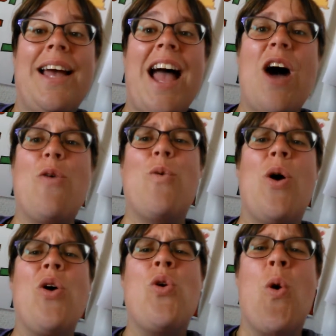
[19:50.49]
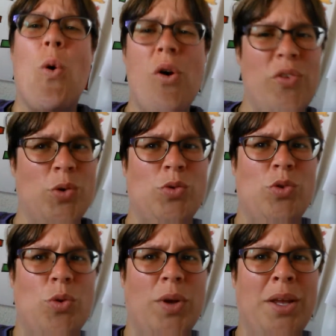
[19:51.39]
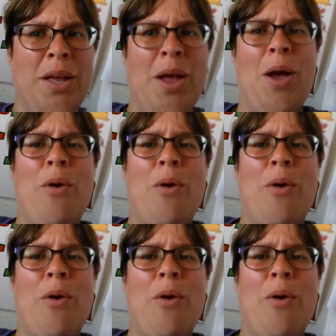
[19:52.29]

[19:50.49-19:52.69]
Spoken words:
how Corvo's doing